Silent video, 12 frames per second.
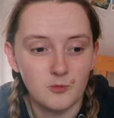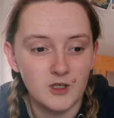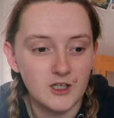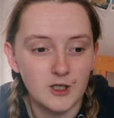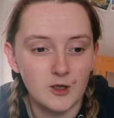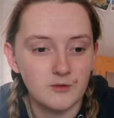
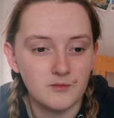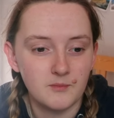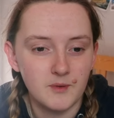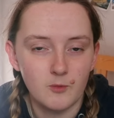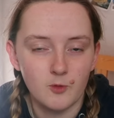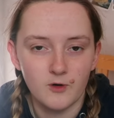you know, a
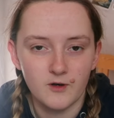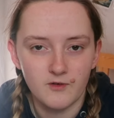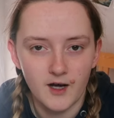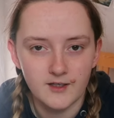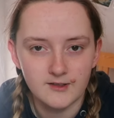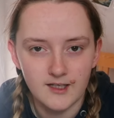bit more
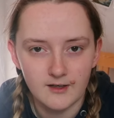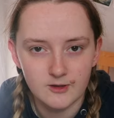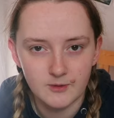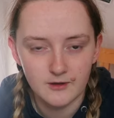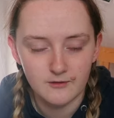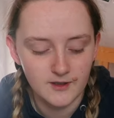advice on how to
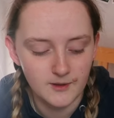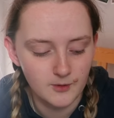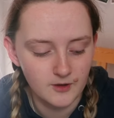make a flip